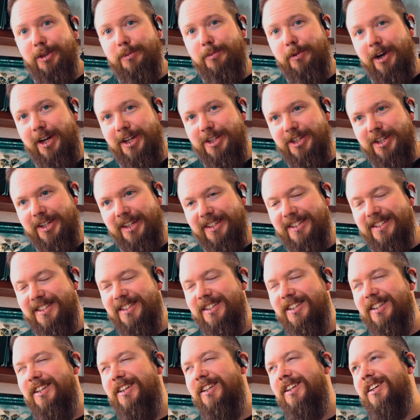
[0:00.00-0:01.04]

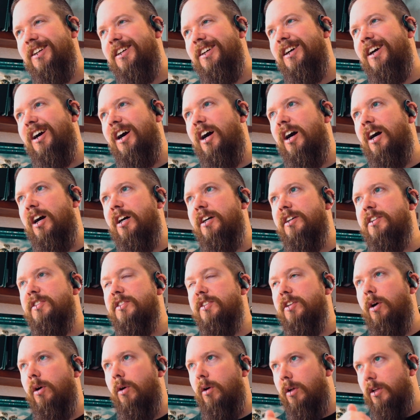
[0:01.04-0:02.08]
projects. A
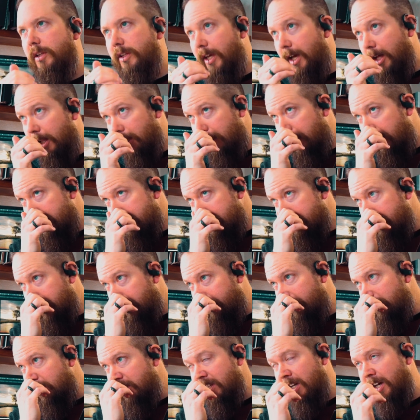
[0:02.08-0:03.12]
lot of
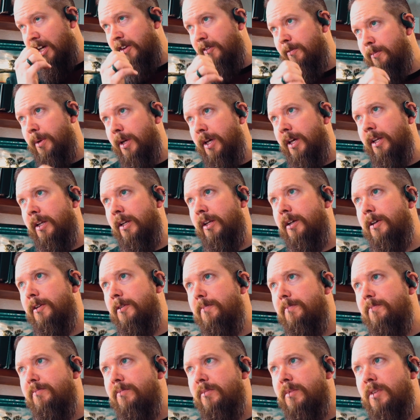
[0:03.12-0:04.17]
stuff has kind of been
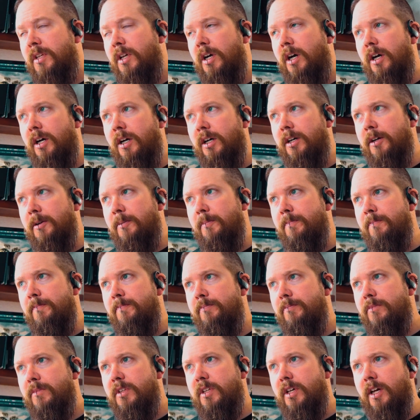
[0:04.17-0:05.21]
kind
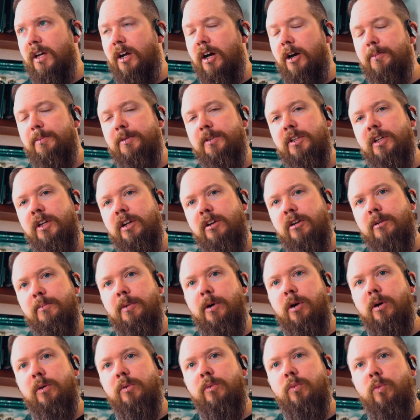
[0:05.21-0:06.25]
of up in the air
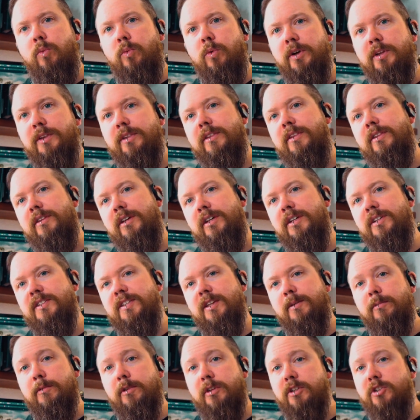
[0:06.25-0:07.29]
about what things
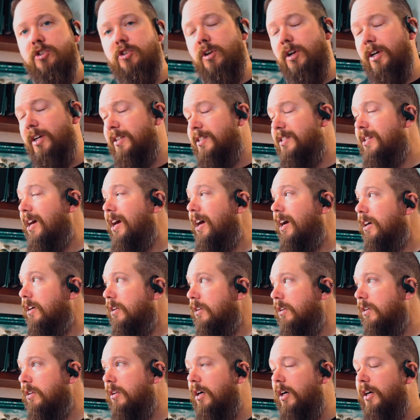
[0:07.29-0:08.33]
I'm going to try and
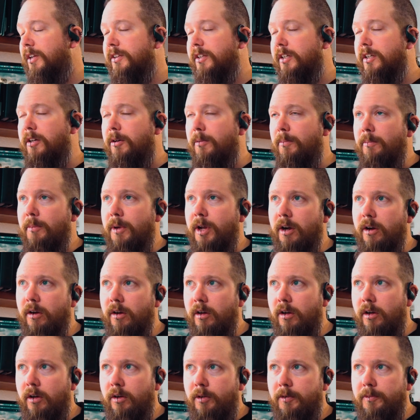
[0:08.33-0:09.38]
tackle on the
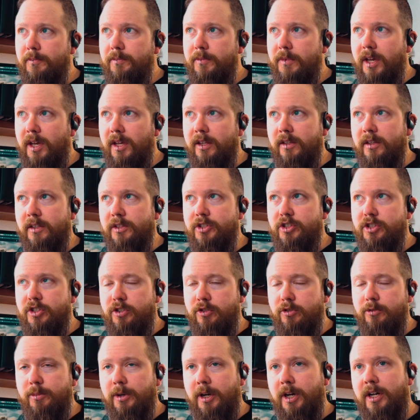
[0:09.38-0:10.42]
Camaro and the
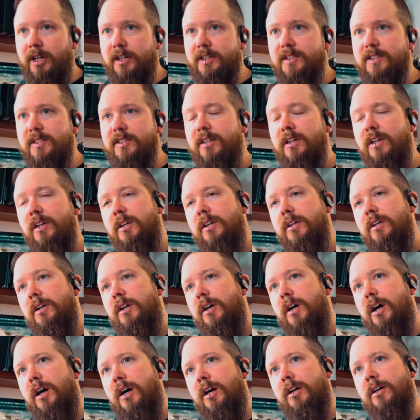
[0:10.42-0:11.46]
shoebox.
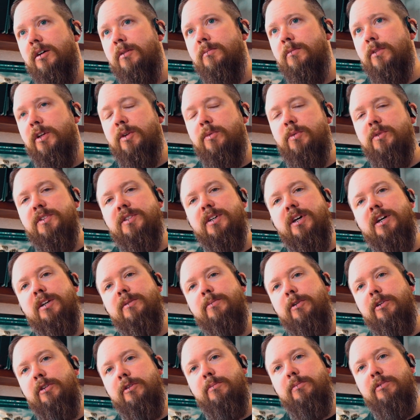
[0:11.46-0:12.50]
Like we talked
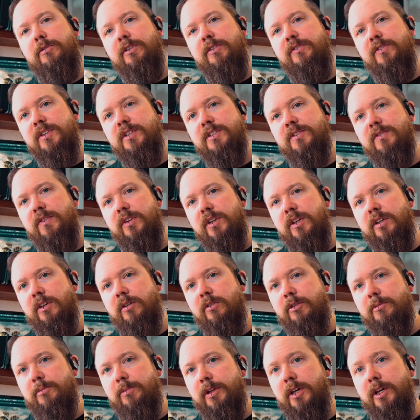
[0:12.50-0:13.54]
about in the previous
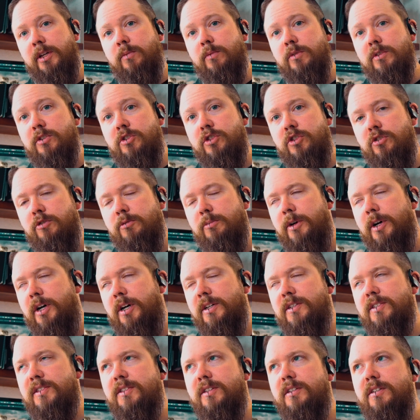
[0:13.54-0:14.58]
video, the plan with the
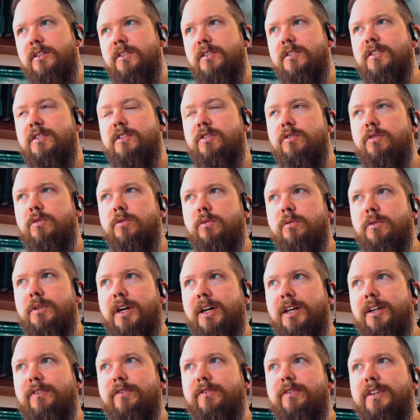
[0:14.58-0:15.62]
shoebox is to
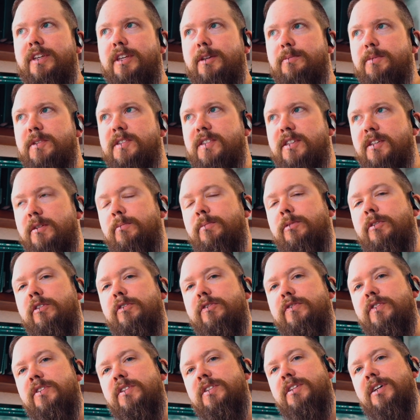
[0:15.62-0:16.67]
kind of keep it simple
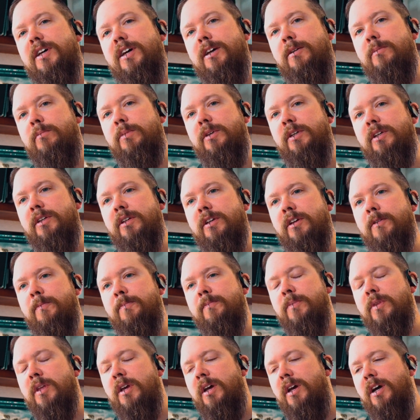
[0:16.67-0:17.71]
for the time being.
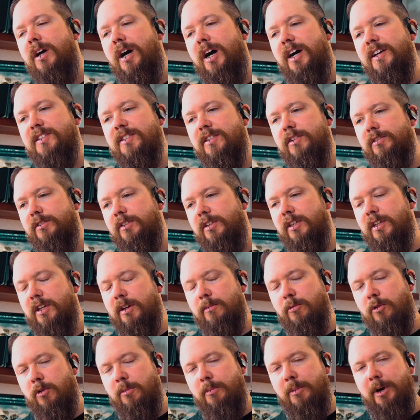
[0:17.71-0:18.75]
I still need to
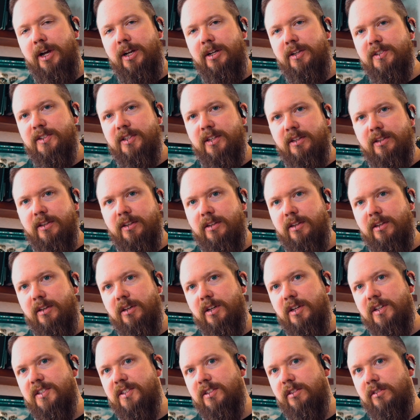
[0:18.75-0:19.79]
get more miles on the
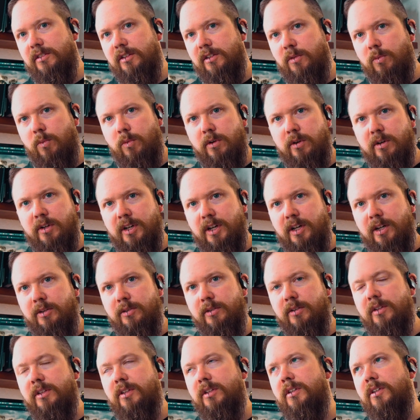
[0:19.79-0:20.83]
thing. I still need to work
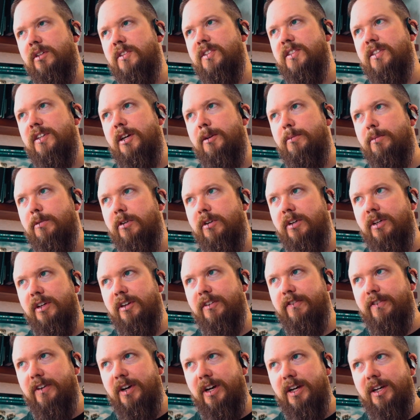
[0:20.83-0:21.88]
out the Sniper
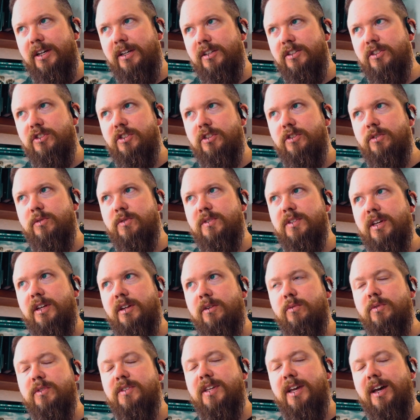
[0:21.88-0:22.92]
EFI issues that
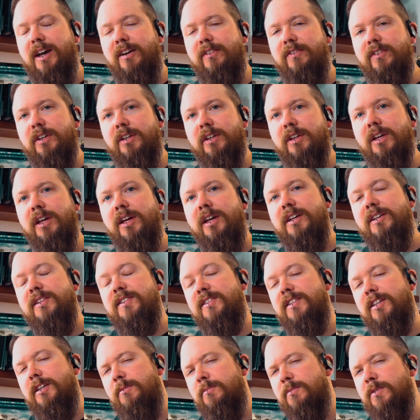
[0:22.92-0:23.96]
it was having.
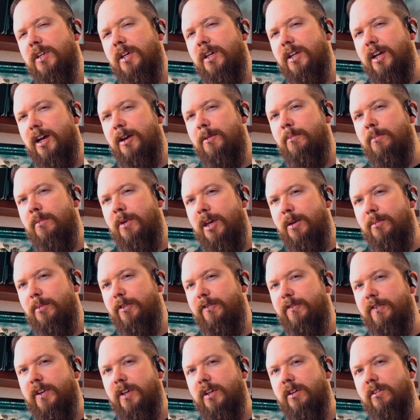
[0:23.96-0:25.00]
Seems like I
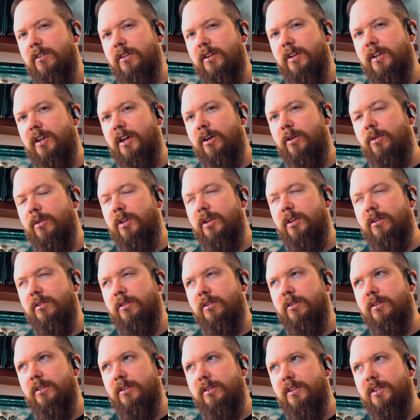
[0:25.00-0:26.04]
maybe figured it out
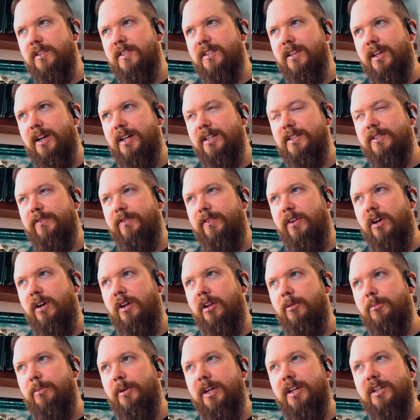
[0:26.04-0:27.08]
here in this last
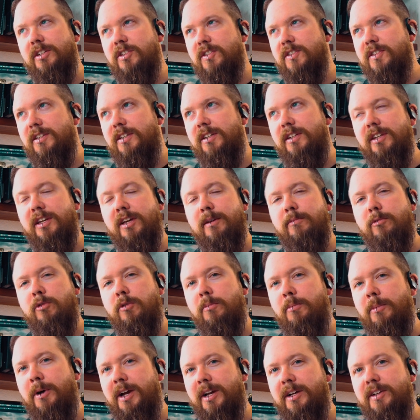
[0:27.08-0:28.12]
fall, but I just need to get
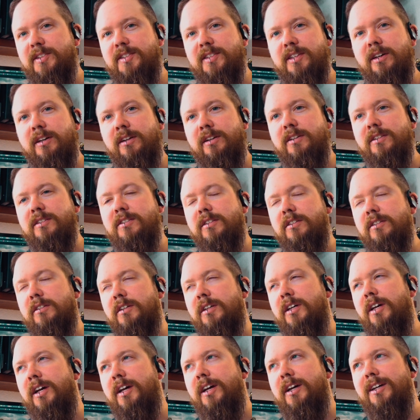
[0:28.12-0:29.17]
more miles on it
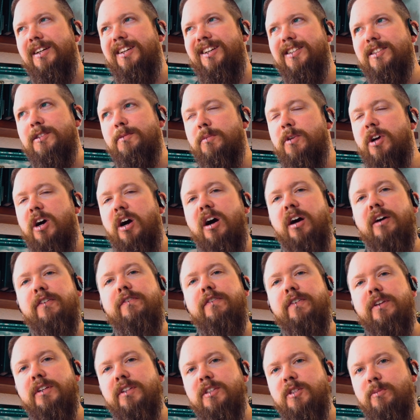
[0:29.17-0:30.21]
to get some
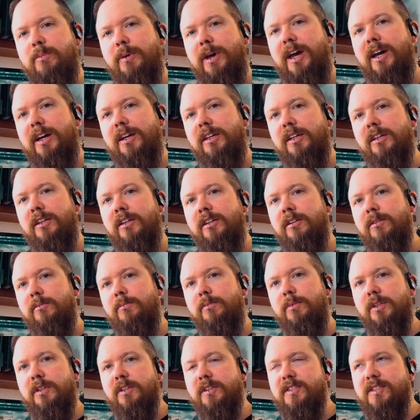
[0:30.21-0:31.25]
confidence back in it,
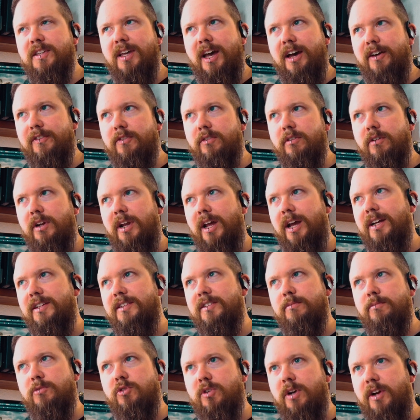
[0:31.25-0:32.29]
because after it had
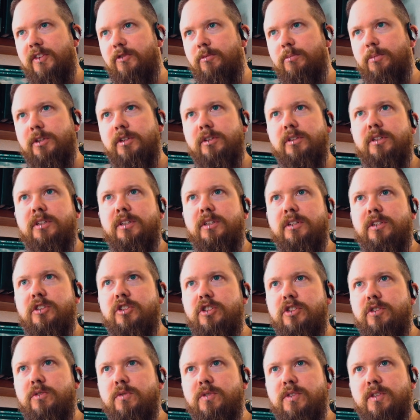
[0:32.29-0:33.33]
some drivability
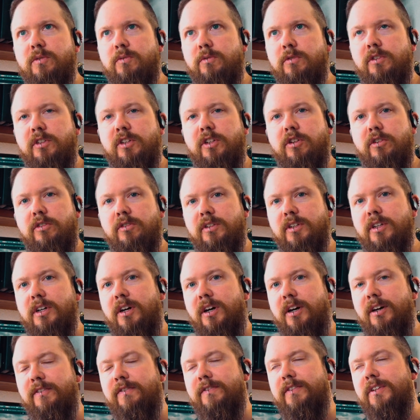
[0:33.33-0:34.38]
issues, it really hurt the
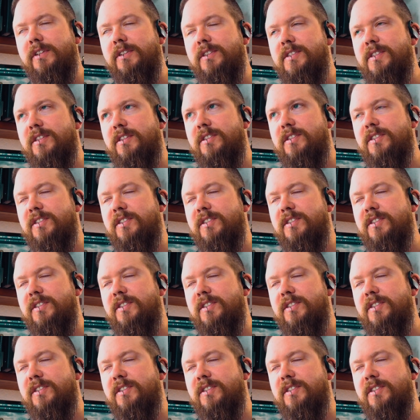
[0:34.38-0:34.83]
confidence in